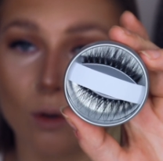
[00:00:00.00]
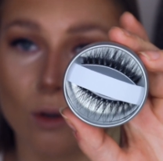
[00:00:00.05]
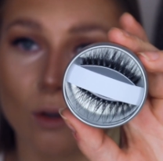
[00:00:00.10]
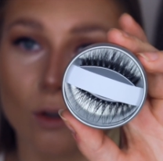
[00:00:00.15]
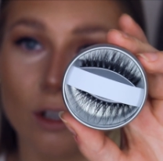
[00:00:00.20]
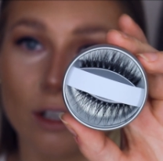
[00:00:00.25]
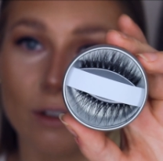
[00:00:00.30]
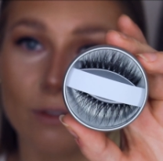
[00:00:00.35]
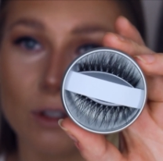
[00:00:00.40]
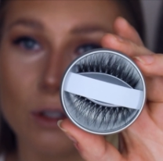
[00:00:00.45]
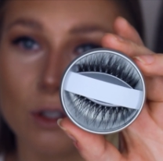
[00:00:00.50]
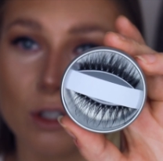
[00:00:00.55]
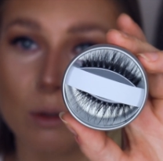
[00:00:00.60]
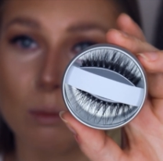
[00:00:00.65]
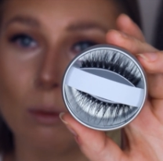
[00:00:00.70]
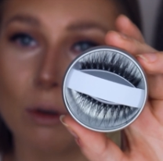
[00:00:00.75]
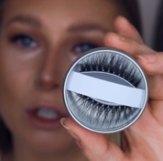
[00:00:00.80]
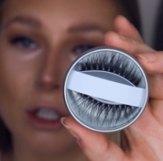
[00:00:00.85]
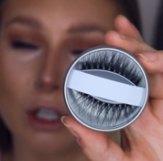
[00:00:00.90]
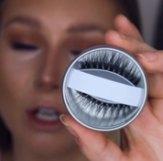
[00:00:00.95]
or if you just
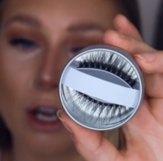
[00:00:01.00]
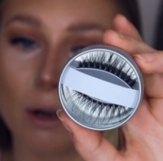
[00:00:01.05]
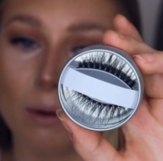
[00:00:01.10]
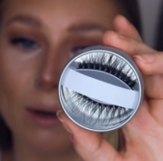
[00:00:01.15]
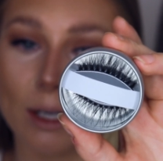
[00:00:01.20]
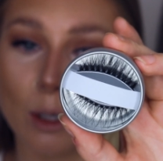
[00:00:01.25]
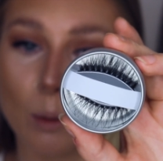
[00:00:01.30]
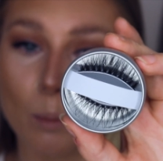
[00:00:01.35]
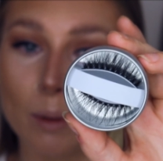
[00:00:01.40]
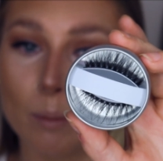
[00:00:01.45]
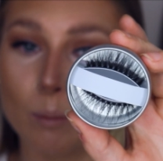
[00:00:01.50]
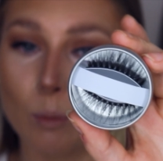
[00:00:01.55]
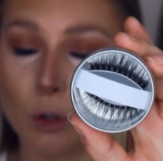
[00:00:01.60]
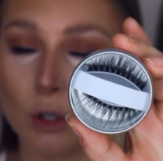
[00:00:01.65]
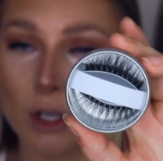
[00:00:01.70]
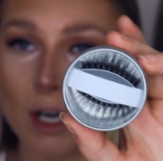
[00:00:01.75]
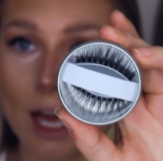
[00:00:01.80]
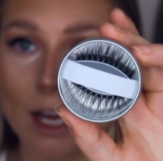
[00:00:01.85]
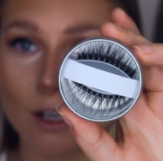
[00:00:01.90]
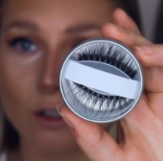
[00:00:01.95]
want to go a little bit more
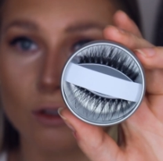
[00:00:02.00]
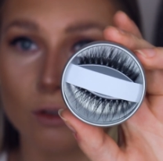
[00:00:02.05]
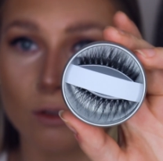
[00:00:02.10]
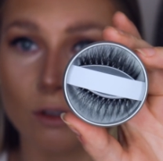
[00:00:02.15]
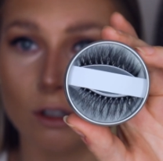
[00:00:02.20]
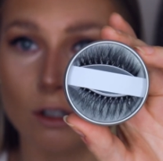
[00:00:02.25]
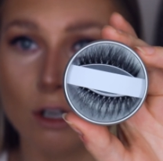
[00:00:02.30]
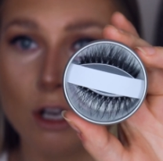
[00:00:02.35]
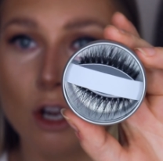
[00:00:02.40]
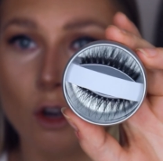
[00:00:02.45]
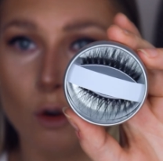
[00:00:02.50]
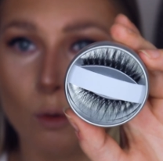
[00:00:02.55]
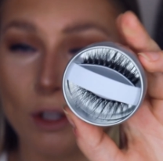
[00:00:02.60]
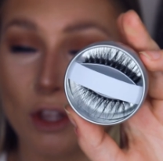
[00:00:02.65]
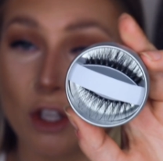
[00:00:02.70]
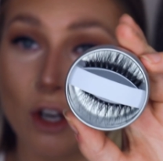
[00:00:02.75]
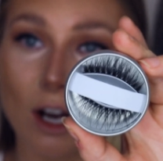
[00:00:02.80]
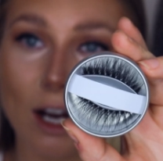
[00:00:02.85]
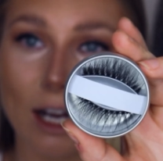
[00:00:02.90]
natural with your